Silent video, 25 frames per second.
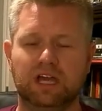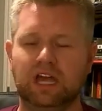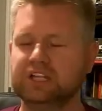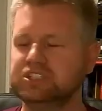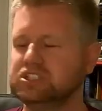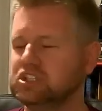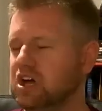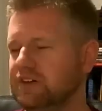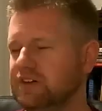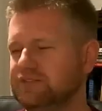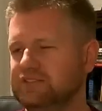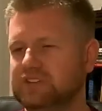
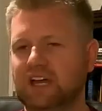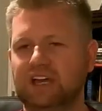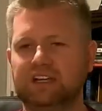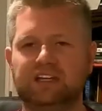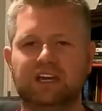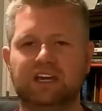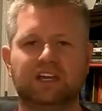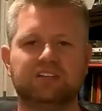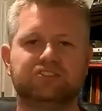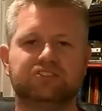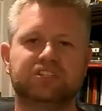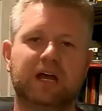That's all I've got,
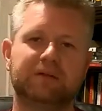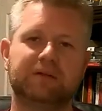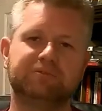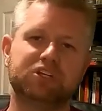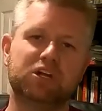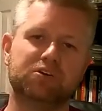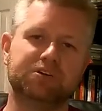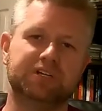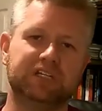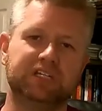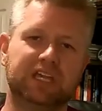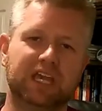guys. Stop
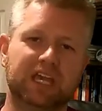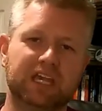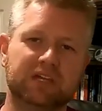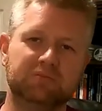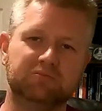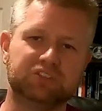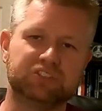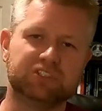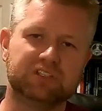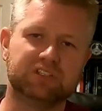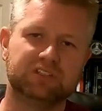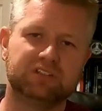going to
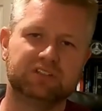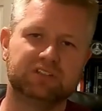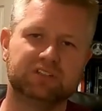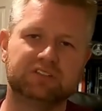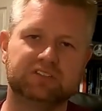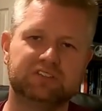games.